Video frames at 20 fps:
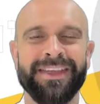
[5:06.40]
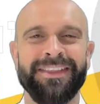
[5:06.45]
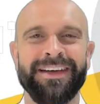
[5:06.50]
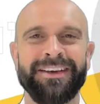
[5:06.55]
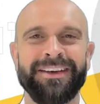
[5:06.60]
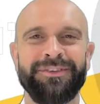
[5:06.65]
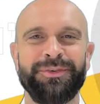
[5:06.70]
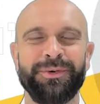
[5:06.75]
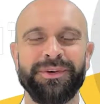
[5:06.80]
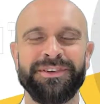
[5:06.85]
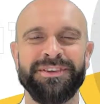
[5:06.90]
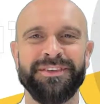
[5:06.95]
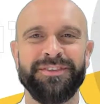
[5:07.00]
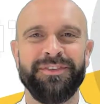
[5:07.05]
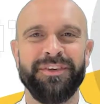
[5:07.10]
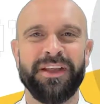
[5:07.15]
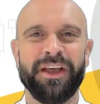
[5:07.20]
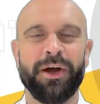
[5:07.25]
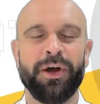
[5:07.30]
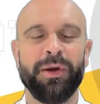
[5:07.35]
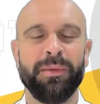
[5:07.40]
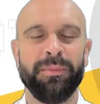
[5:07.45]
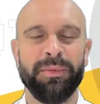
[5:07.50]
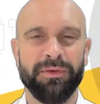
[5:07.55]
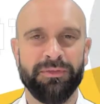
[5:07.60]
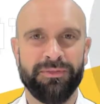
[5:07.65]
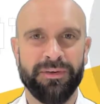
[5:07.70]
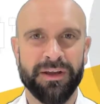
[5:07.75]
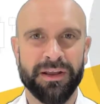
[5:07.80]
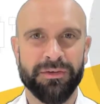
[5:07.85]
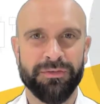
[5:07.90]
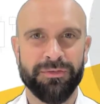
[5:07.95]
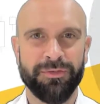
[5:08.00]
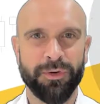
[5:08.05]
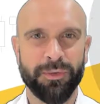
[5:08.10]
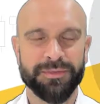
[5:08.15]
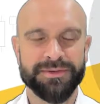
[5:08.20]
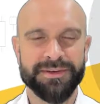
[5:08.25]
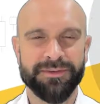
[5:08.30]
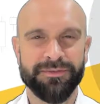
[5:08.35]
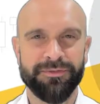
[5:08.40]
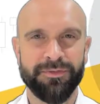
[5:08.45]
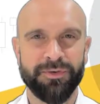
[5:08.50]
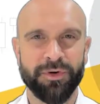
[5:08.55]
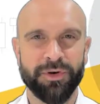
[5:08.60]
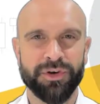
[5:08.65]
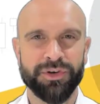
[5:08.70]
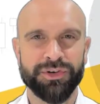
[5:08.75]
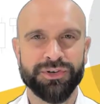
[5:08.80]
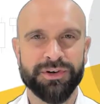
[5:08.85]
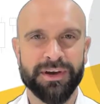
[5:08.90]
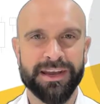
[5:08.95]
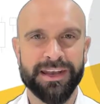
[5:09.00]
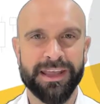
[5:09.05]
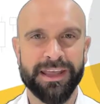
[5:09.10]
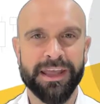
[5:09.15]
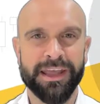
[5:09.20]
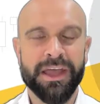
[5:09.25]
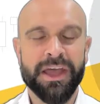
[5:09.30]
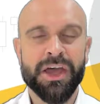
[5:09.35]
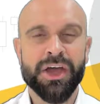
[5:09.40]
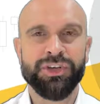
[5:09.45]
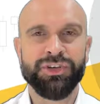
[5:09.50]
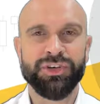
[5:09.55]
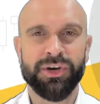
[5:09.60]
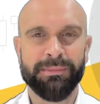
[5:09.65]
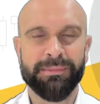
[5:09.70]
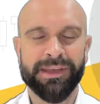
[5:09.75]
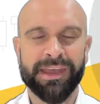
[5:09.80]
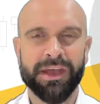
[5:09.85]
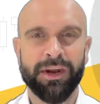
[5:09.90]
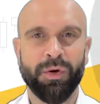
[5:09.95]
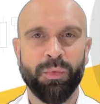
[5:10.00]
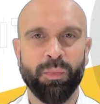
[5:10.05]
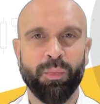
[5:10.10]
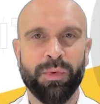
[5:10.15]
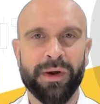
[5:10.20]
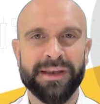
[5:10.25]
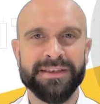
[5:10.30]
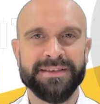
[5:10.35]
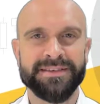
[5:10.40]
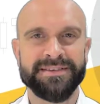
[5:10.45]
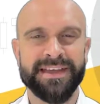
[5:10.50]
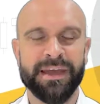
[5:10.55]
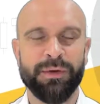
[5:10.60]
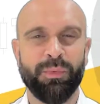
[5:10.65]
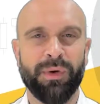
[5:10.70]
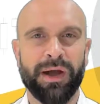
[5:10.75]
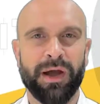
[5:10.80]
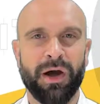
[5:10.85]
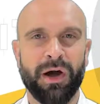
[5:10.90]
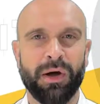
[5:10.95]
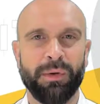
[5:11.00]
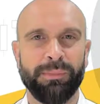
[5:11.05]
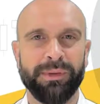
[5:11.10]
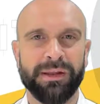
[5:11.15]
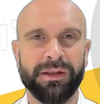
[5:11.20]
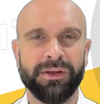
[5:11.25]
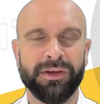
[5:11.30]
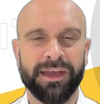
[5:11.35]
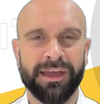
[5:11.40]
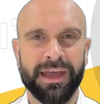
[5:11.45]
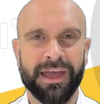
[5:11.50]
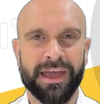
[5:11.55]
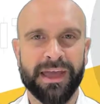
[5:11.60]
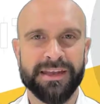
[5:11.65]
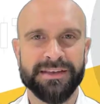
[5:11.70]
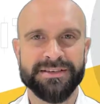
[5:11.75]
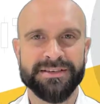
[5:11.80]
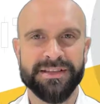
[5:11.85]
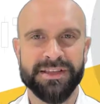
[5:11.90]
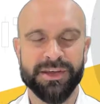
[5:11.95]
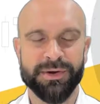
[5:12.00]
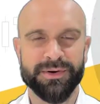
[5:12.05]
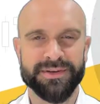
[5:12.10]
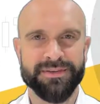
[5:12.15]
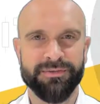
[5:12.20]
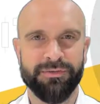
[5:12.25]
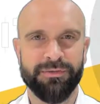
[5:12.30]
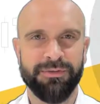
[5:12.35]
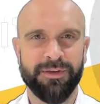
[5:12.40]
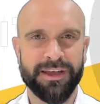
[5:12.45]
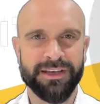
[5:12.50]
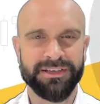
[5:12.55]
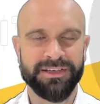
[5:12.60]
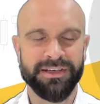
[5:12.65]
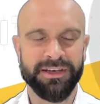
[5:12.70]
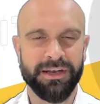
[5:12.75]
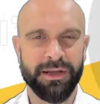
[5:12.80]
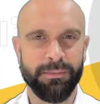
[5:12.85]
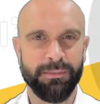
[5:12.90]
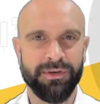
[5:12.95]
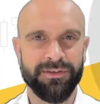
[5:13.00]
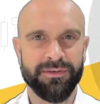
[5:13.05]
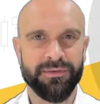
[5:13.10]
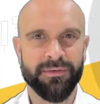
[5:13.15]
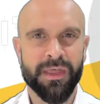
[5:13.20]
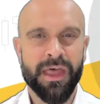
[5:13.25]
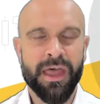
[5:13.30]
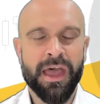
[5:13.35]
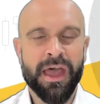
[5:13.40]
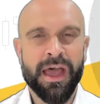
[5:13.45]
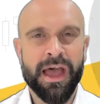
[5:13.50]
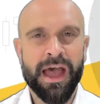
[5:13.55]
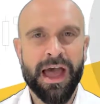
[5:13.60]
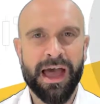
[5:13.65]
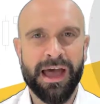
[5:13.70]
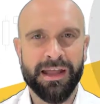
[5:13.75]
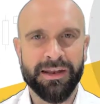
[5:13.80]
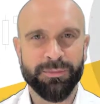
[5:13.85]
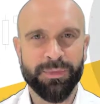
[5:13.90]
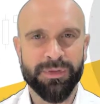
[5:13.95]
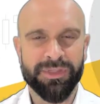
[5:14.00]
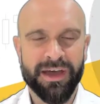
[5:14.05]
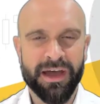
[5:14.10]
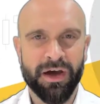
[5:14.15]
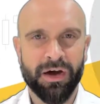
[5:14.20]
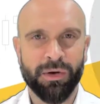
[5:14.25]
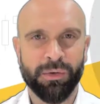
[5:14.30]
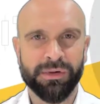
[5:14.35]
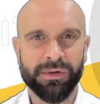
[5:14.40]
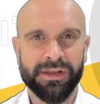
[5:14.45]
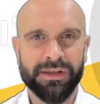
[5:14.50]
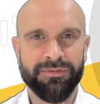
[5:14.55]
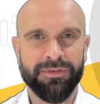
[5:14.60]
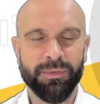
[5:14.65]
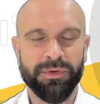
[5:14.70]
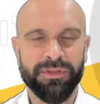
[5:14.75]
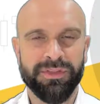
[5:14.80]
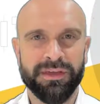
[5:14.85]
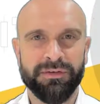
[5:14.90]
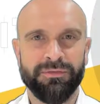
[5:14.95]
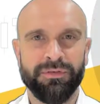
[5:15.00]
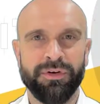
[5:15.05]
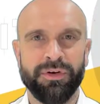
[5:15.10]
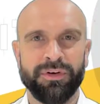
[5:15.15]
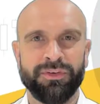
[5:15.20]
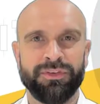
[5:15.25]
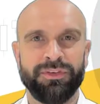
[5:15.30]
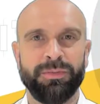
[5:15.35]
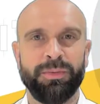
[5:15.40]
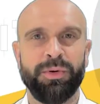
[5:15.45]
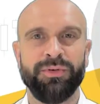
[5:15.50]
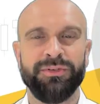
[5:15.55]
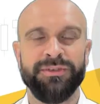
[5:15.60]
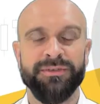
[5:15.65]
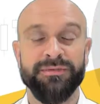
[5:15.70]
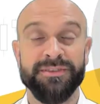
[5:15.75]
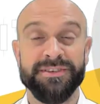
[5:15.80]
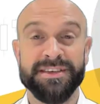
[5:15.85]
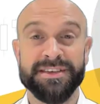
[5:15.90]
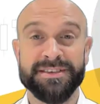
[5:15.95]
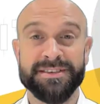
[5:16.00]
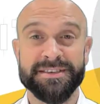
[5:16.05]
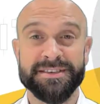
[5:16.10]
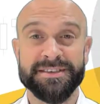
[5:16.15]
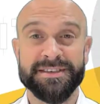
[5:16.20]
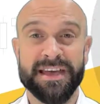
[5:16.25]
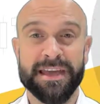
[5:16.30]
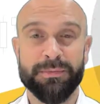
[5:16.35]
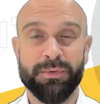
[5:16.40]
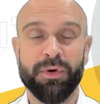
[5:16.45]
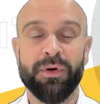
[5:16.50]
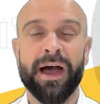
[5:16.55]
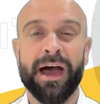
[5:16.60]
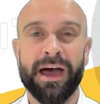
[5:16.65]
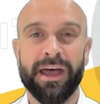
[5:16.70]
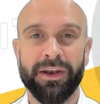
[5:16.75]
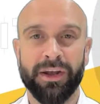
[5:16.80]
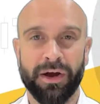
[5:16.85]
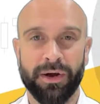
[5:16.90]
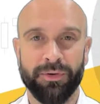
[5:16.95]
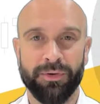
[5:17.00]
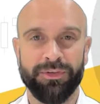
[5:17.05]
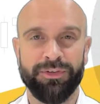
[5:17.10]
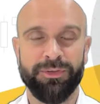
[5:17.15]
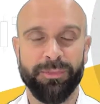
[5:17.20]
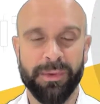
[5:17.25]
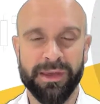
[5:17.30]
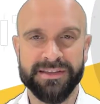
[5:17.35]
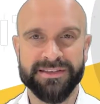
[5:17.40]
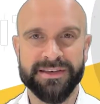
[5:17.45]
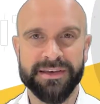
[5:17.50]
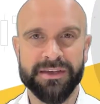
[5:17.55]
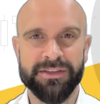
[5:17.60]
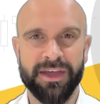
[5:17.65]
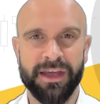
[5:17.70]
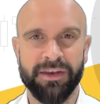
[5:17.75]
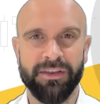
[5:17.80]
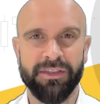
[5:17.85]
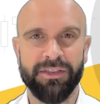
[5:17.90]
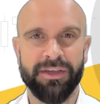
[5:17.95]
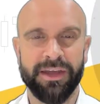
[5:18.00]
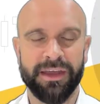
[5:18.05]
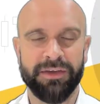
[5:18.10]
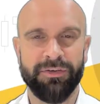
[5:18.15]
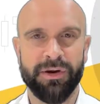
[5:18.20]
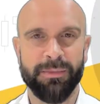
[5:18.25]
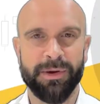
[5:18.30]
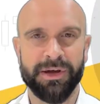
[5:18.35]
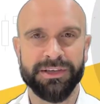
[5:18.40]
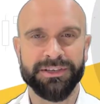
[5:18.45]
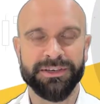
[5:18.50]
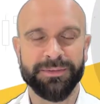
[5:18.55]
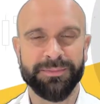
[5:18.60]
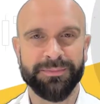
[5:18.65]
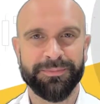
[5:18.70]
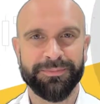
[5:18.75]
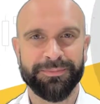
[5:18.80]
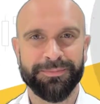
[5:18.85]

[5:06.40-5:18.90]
Thanks for watching this video. I hope you found it informative for your trading. Join me again on Wednesday, where I'll be looking ahead to the US inflation numbers. And with that, I'll leave you with the INFINOX support and resistance table, and I'll speak to you then. Thank you very much.